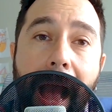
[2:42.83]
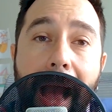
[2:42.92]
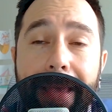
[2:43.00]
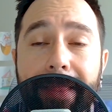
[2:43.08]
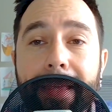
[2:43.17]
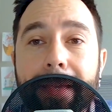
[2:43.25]

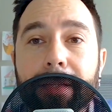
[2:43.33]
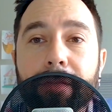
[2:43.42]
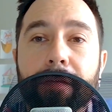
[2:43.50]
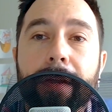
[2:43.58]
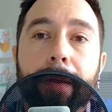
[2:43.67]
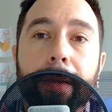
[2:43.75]
I think it's
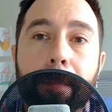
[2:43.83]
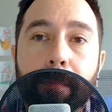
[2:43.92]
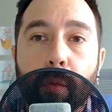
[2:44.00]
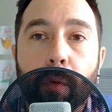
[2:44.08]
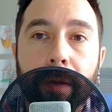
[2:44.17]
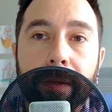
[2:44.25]
very
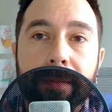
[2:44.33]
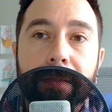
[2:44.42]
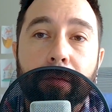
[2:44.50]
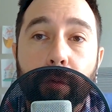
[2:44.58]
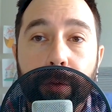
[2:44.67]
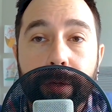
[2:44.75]
important
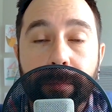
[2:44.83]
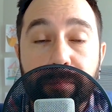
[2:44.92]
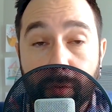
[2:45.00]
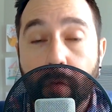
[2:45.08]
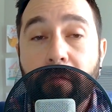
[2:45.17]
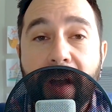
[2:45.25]
for your
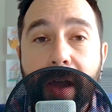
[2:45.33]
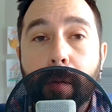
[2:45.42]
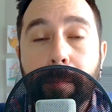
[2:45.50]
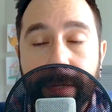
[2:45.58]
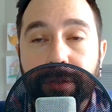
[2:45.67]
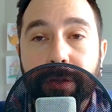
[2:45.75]
profile
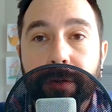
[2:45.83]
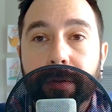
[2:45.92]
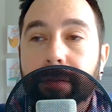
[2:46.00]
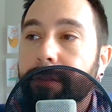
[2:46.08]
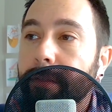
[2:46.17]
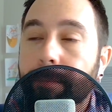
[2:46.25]

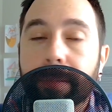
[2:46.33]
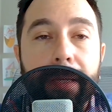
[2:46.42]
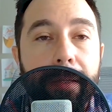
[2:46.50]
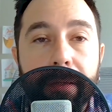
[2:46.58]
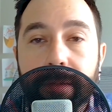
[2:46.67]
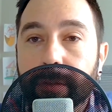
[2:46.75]
picture to
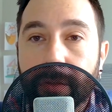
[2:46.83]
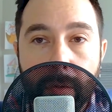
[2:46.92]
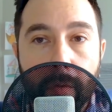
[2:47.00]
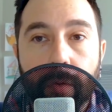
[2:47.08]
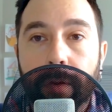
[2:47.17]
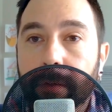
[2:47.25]
be
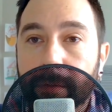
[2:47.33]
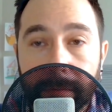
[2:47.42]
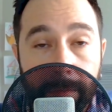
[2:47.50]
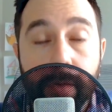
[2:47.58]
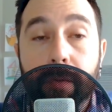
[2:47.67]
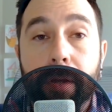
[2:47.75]
your
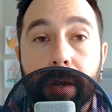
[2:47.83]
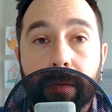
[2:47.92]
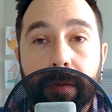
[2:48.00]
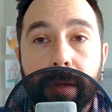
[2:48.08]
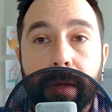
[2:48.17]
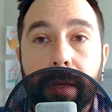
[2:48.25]

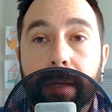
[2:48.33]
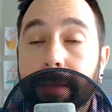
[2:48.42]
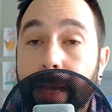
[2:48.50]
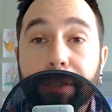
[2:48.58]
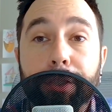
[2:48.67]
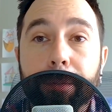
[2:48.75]
logo.
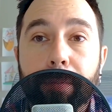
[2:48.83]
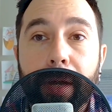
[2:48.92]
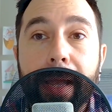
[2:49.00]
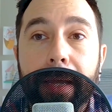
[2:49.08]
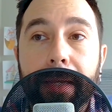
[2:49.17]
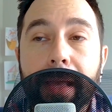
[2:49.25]
That's your
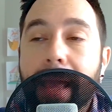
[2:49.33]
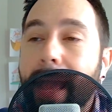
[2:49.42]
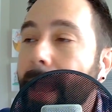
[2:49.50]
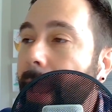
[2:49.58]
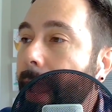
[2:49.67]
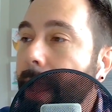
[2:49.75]
brand.
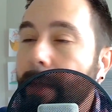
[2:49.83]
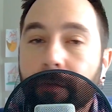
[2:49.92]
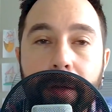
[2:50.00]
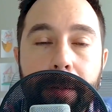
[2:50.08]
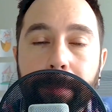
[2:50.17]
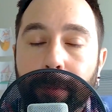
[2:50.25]

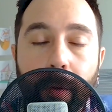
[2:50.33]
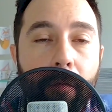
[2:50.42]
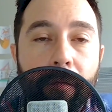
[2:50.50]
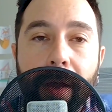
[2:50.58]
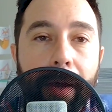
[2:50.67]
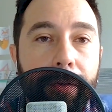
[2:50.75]
Every
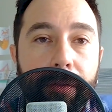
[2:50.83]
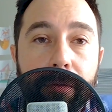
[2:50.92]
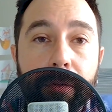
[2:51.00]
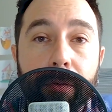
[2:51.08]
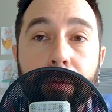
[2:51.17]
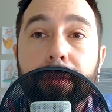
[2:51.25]
profile you
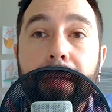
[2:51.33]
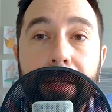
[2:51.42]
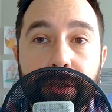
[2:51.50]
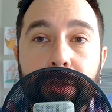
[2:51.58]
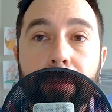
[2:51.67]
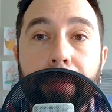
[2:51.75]
use,
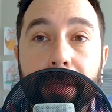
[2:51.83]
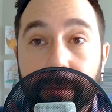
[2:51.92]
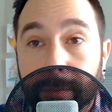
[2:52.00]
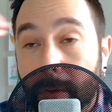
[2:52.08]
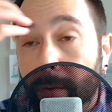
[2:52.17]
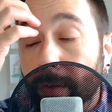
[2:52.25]
it should be
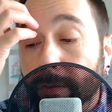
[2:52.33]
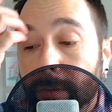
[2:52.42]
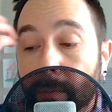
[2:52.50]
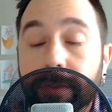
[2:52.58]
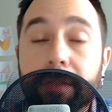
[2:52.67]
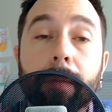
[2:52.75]
your logo.
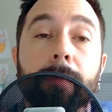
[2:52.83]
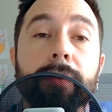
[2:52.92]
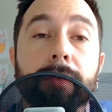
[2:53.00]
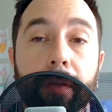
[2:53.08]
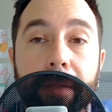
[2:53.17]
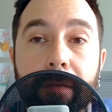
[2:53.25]
So when
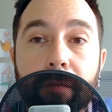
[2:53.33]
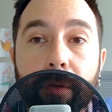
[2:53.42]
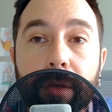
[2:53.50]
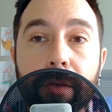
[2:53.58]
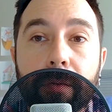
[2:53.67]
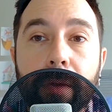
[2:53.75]
someone's looking
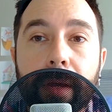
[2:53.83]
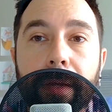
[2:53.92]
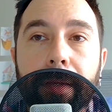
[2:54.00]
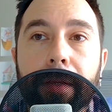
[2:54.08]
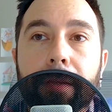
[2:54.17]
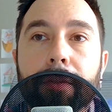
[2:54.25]
for you,
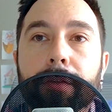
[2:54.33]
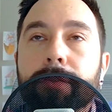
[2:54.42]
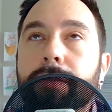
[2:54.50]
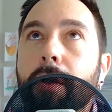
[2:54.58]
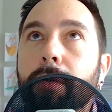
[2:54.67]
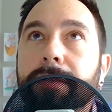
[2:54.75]
there's
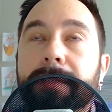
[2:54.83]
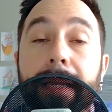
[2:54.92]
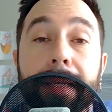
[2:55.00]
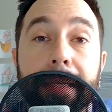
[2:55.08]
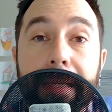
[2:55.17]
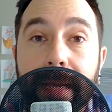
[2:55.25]
no
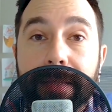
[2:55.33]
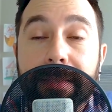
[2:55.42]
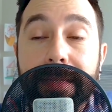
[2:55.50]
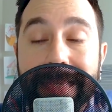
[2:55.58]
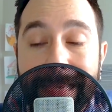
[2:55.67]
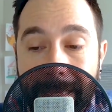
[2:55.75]
second
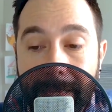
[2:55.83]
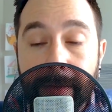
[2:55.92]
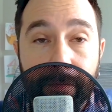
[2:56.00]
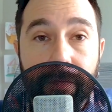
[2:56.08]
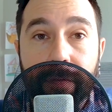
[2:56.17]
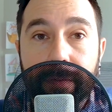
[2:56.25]
guessing
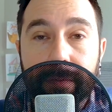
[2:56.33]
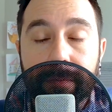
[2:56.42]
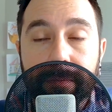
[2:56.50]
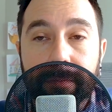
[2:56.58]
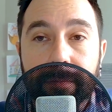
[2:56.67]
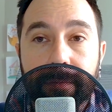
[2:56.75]
if
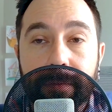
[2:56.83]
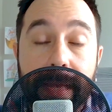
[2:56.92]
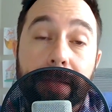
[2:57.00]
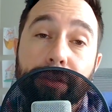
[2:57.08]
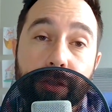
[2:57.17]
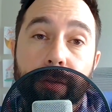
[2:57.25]

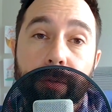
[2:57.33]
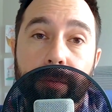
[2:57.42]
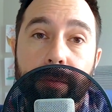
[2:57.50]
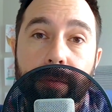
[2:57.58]
that's you.